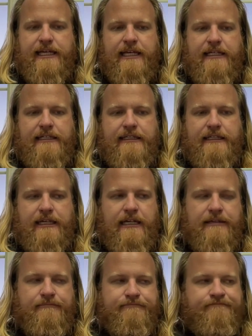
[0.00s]
and
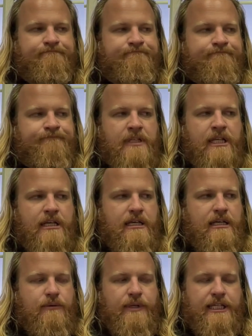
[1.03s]

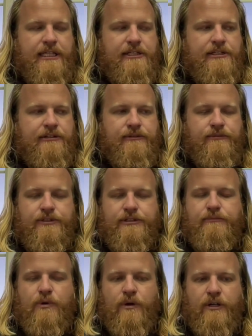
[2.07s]
we need to do
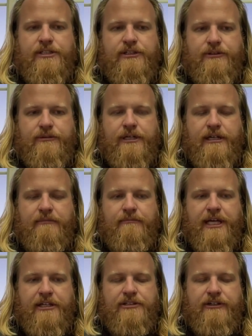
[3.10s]
more to
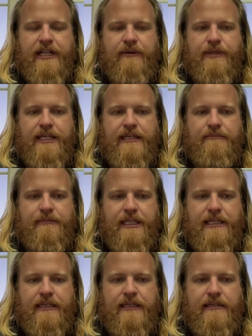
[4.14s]
make sure that we can
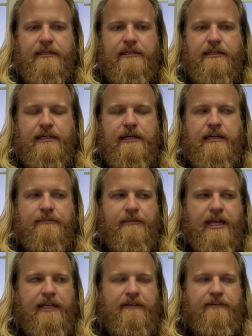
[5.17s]
meet
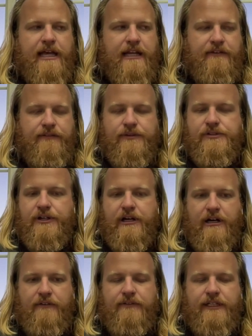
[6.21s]
any future
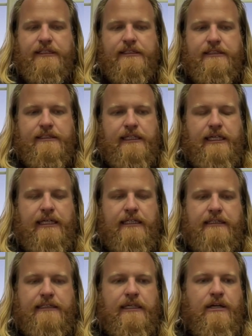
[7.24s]
conflict.
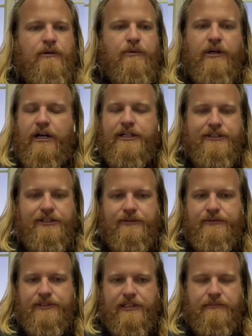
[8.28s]
And we're not going to do it
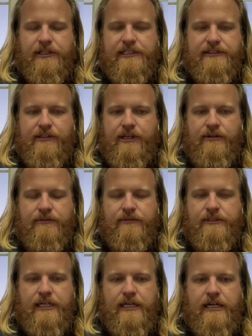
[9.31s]
with submarines alone.
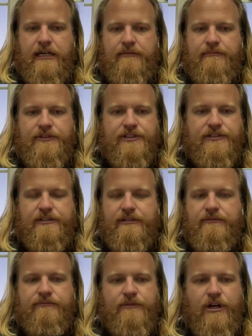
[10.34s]
It's just
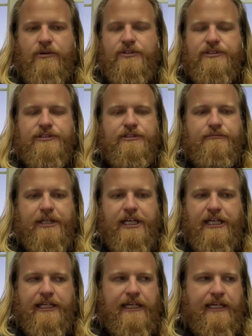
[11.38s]
the ocean's too
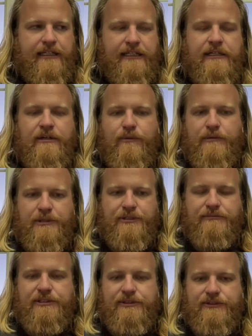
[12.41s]
big, and we build
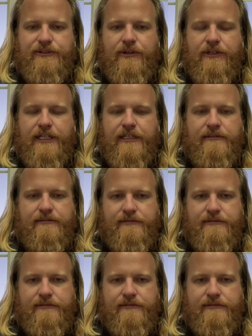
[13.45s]
them too slowly.